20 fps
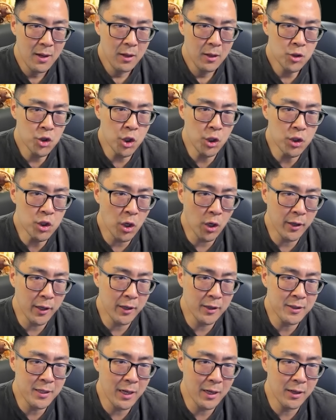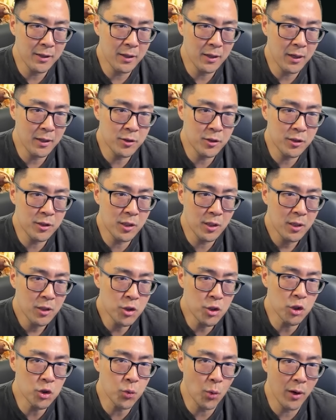Choose
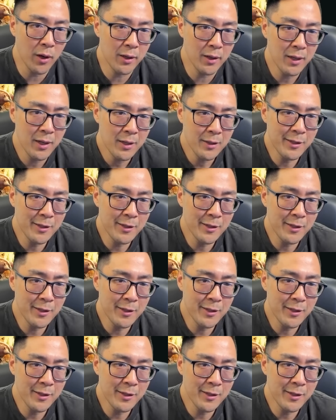choose one.